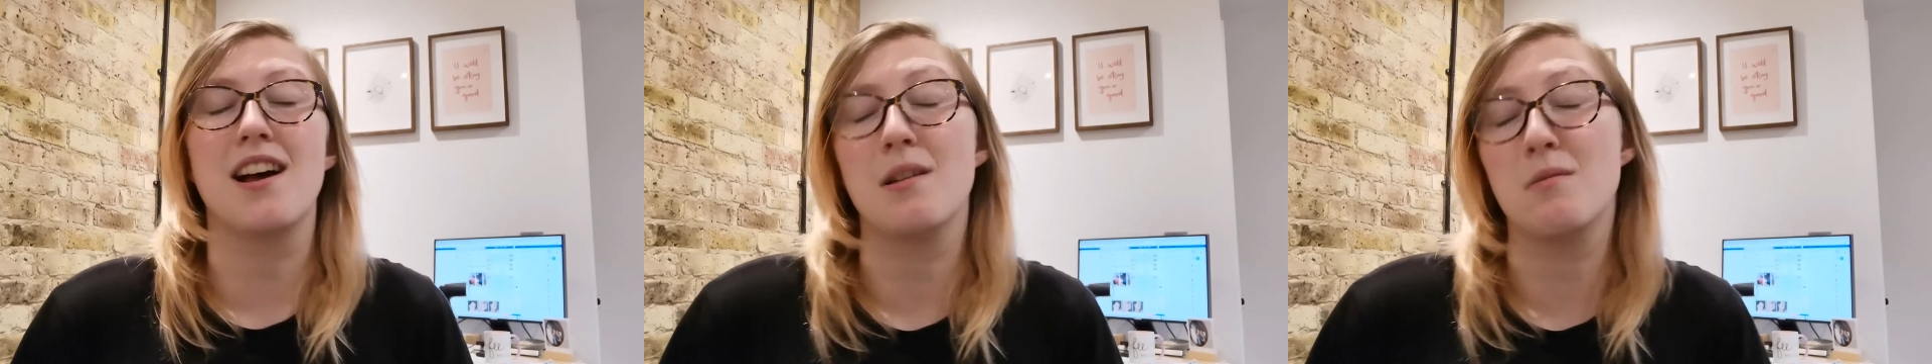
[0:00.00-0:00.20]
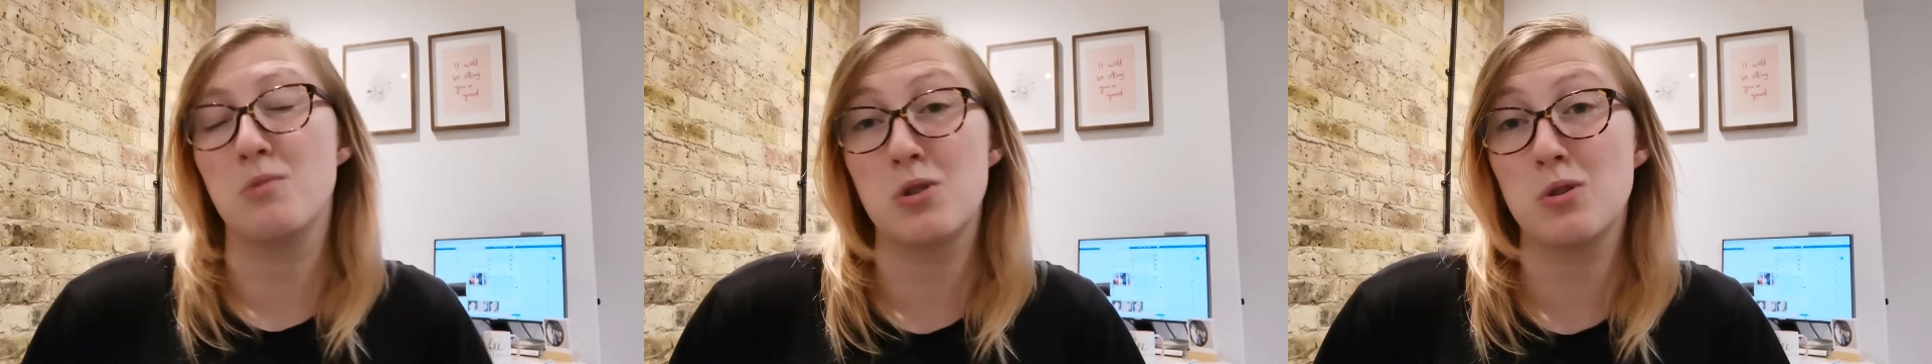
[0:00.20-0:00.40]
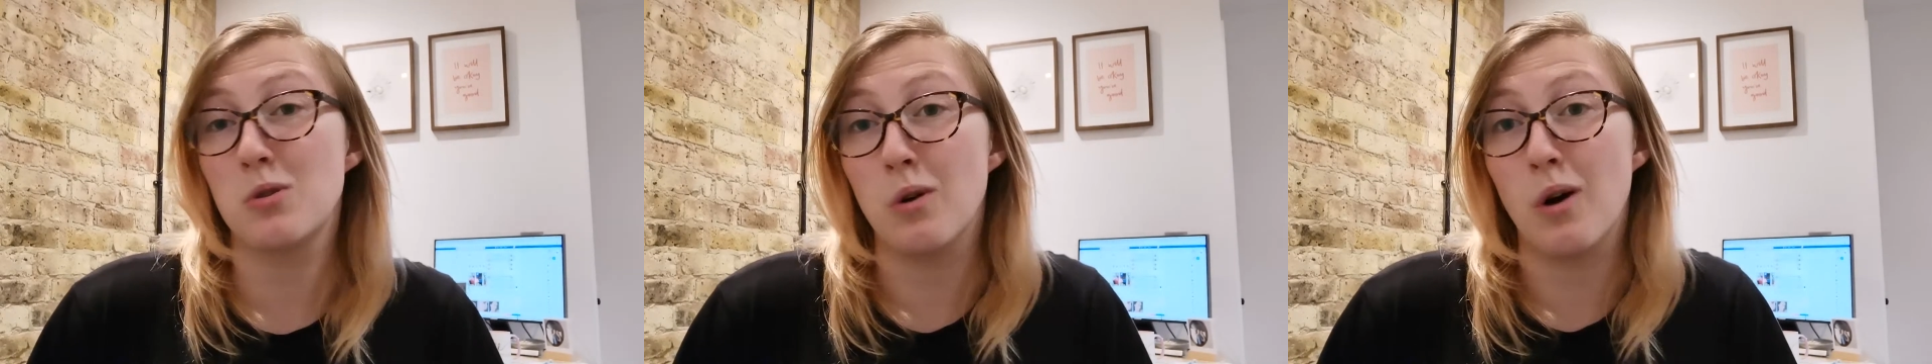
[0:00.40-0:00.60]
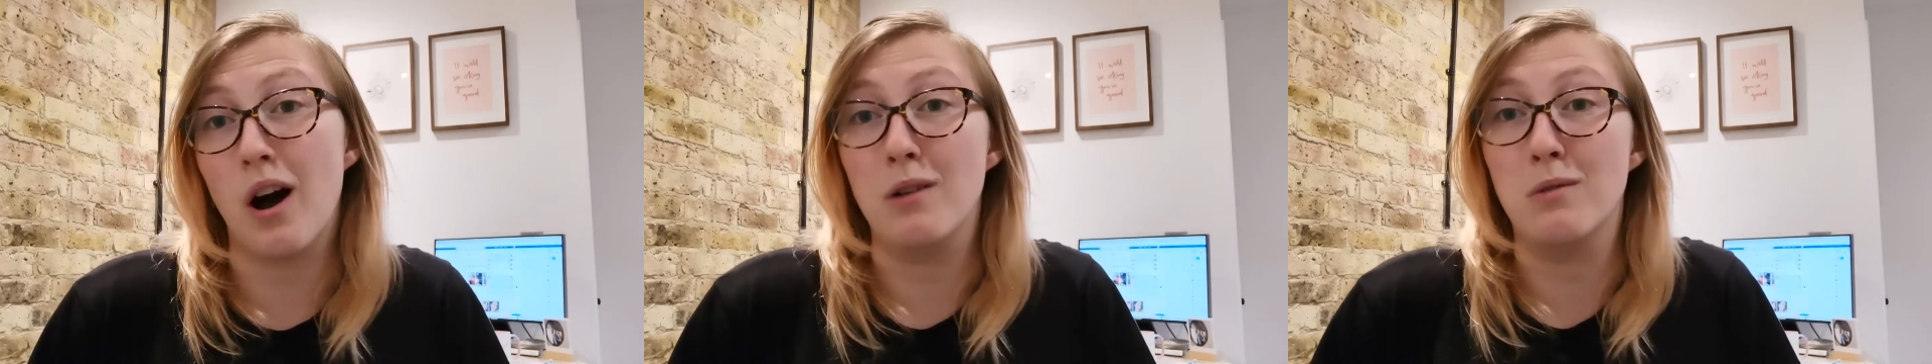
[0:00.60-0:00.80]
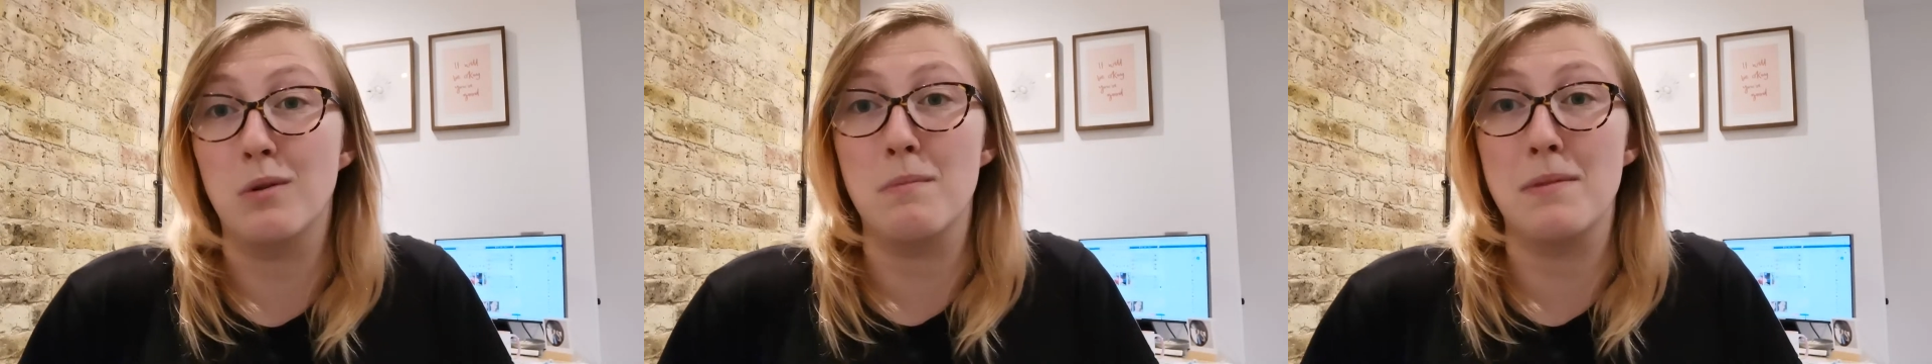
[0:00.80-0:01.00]
I'm sure
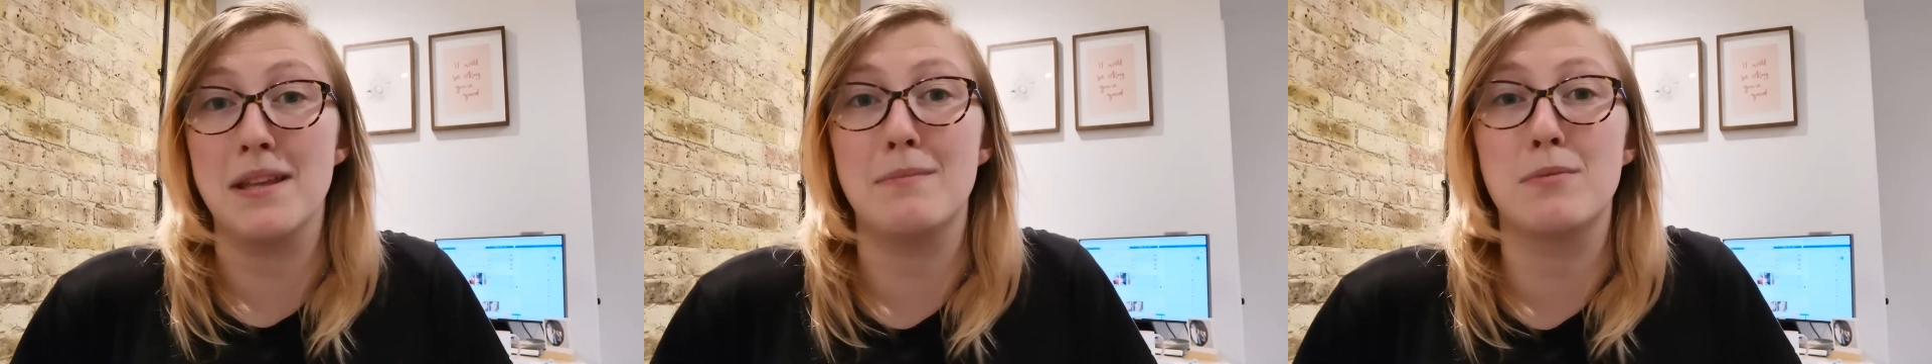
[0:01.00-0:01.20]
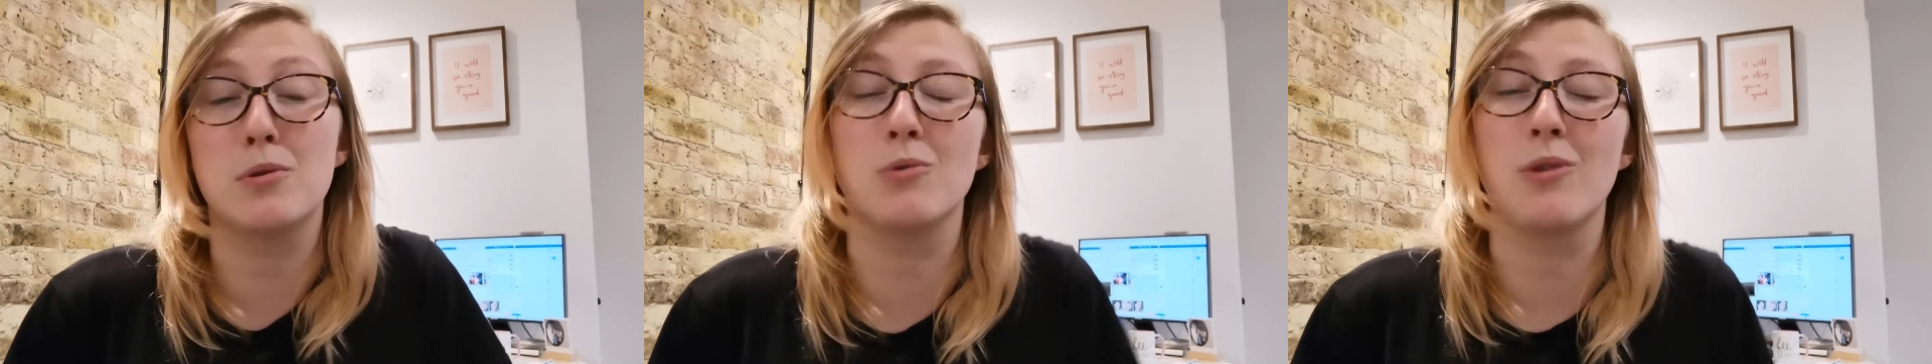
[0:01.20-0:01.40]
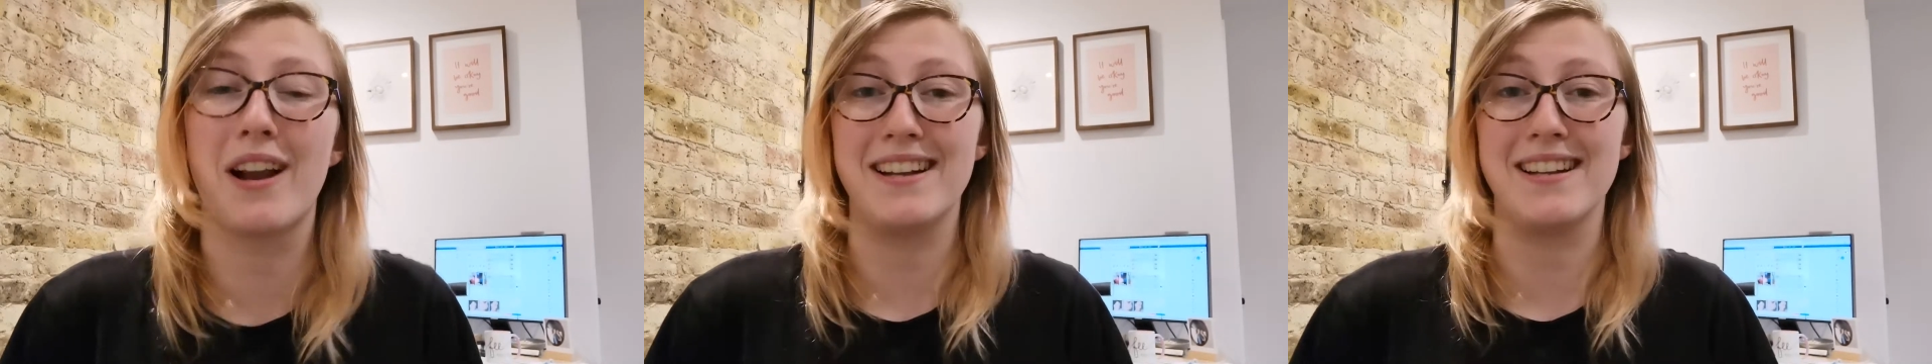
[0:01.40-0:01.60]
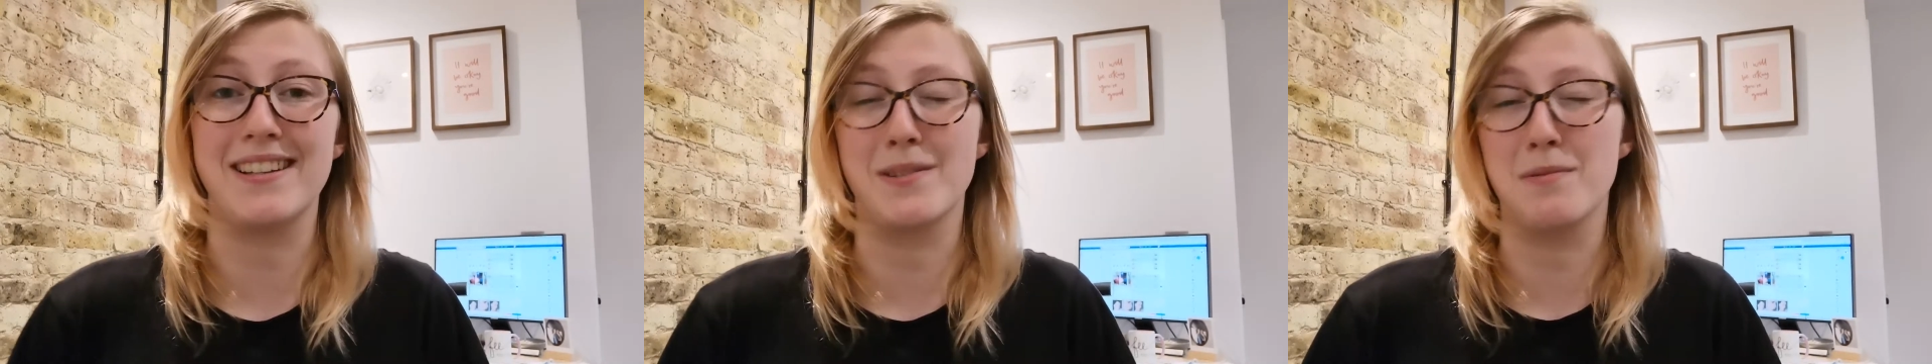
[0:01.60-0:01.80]
I will be parading